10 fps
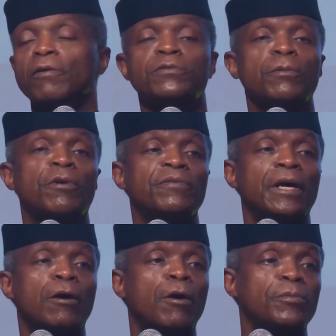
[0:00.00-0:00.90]
of some of
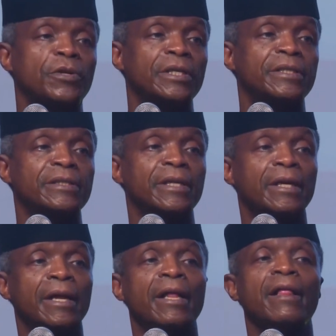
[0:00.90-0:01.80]
their comrades,
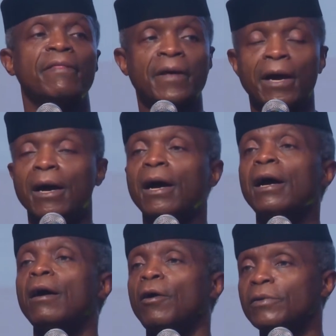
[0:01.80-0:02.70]
there
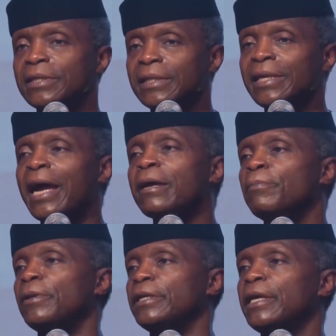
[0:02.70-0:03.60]
are
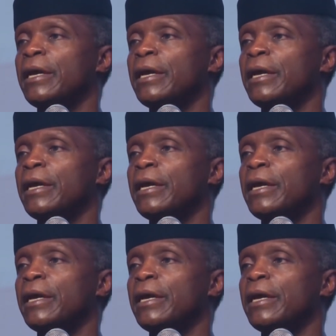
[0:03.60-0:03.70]
undeniably